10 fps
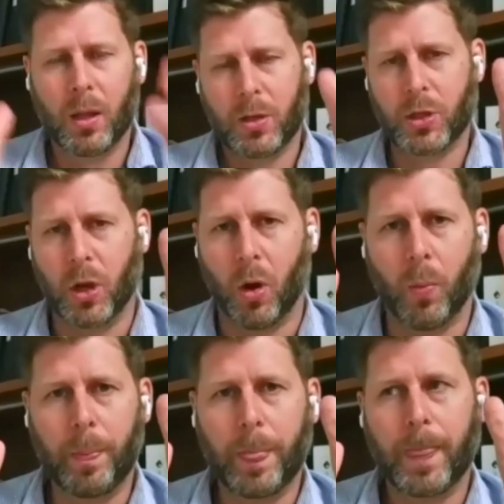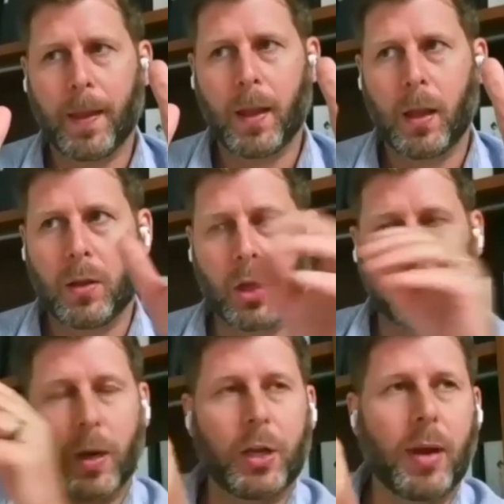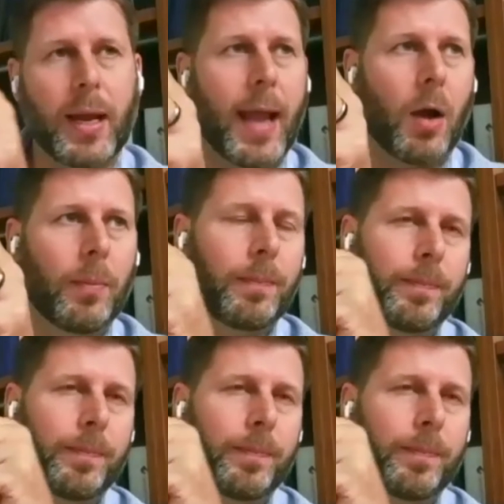So the 20 grand down